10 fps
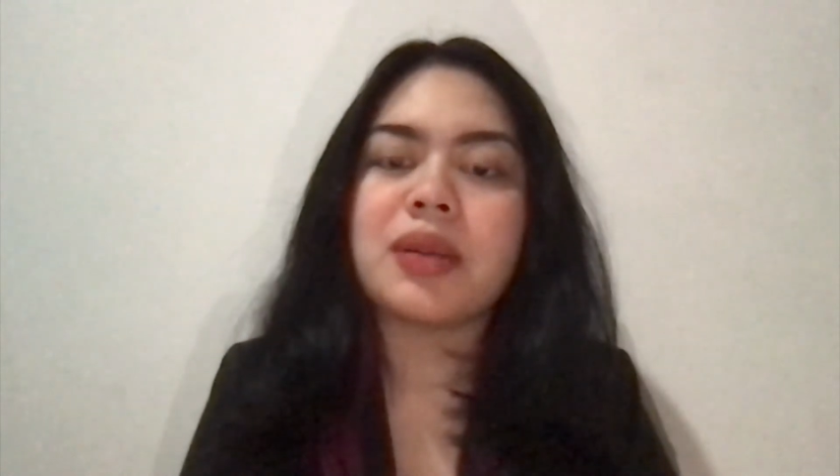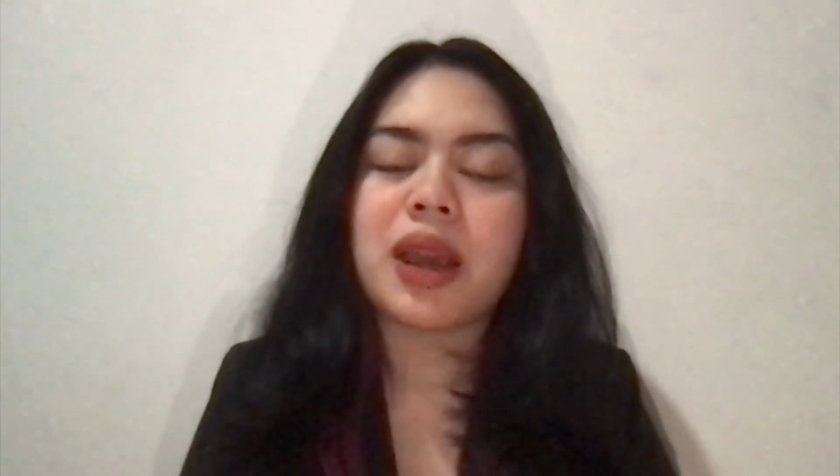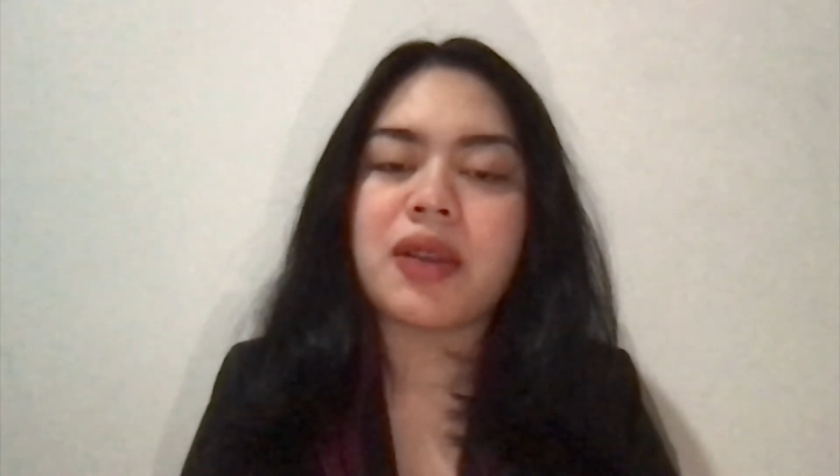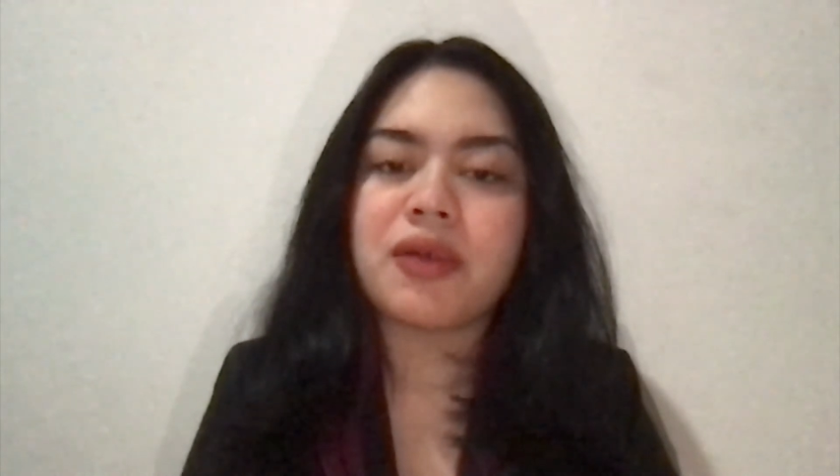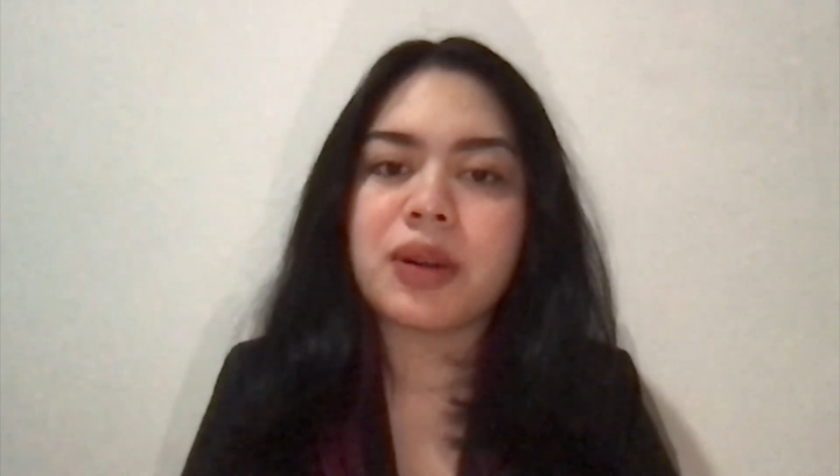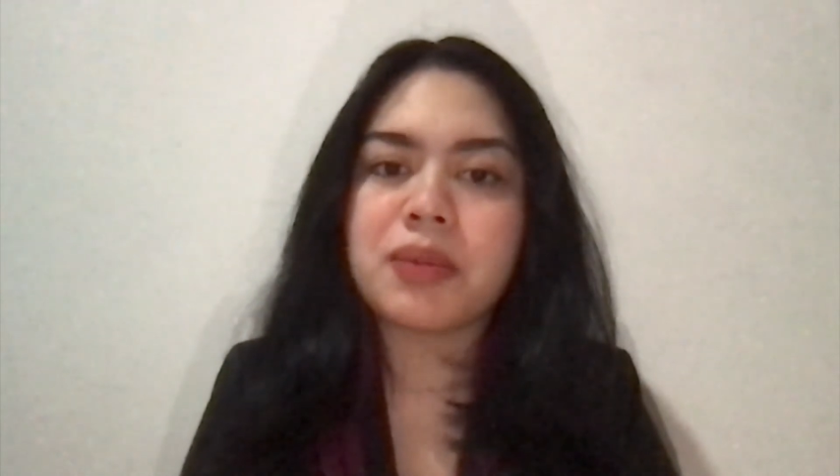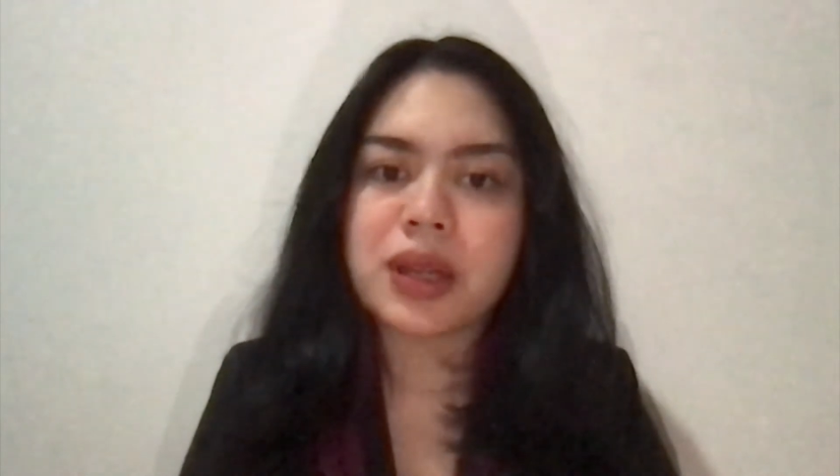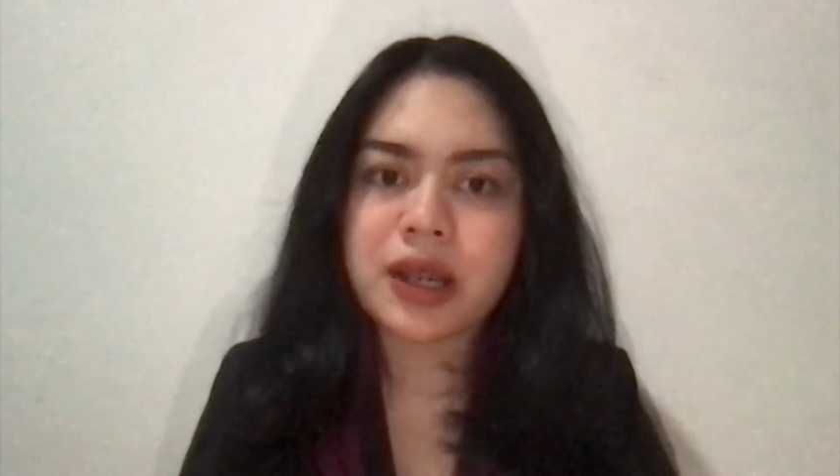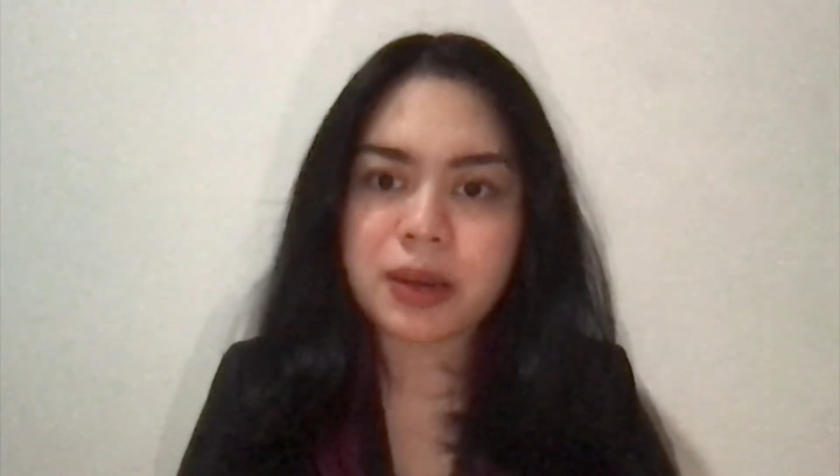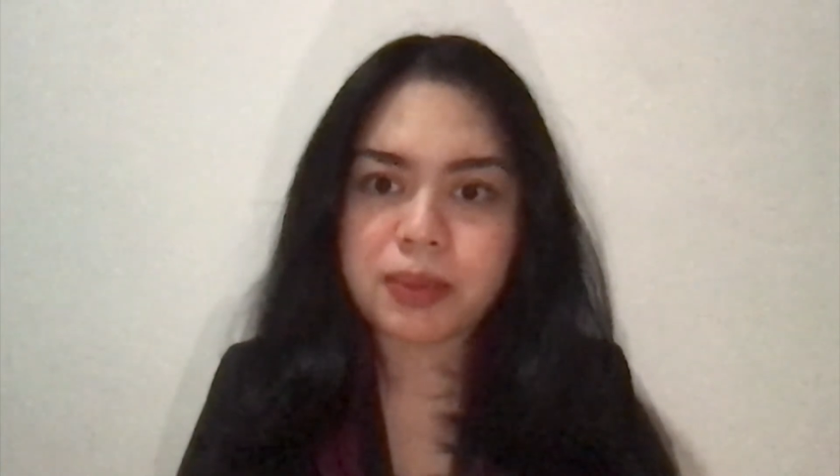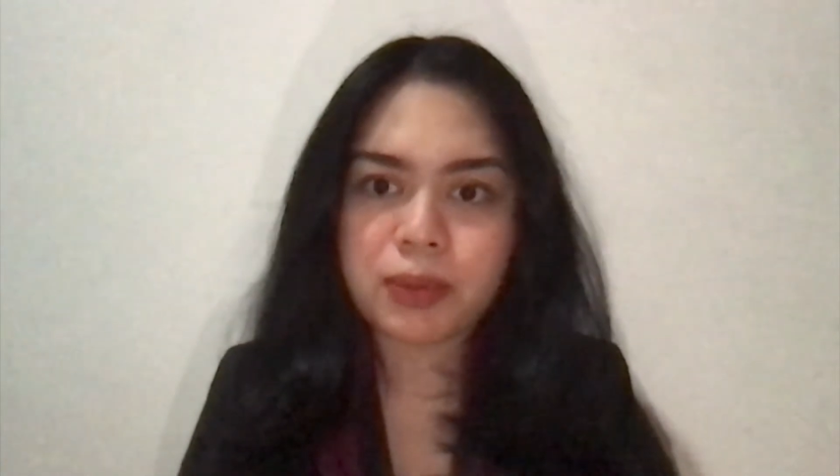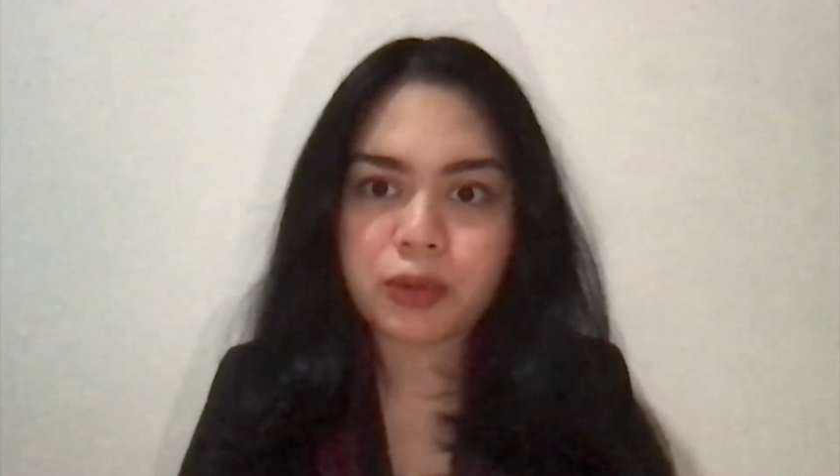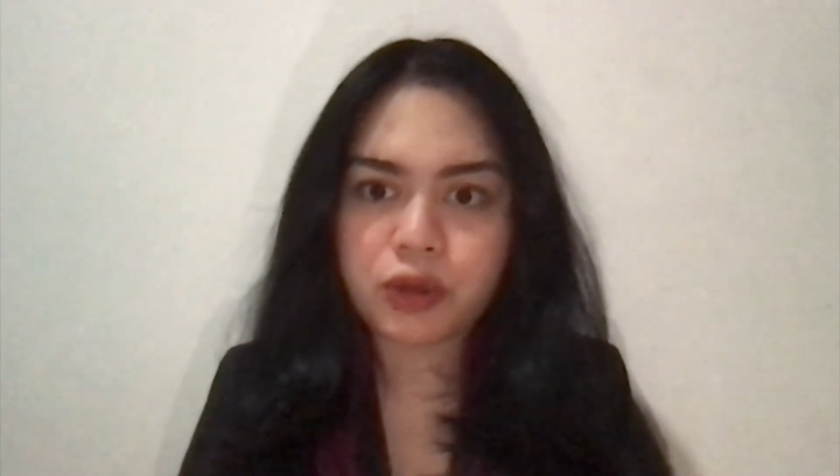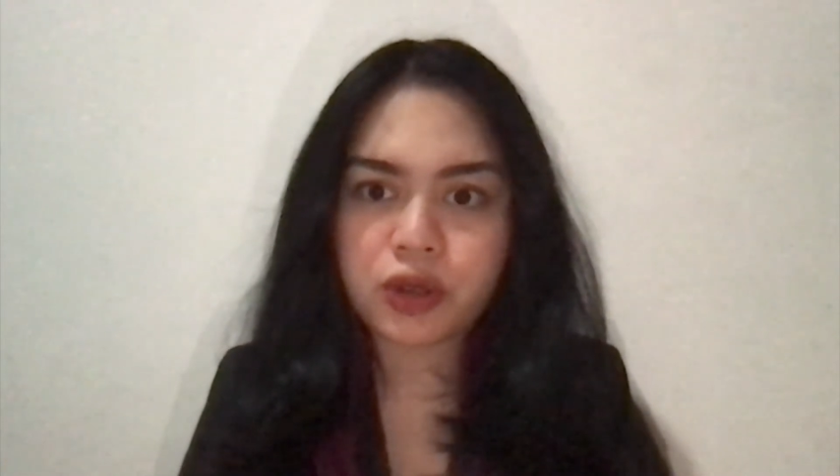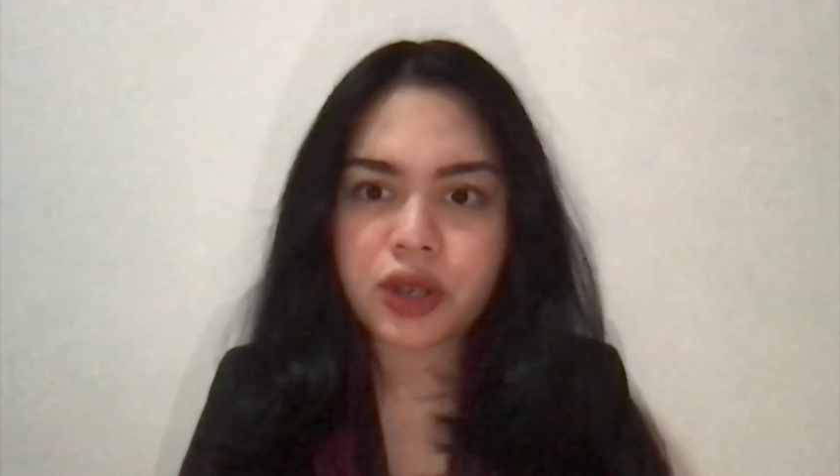even bigger push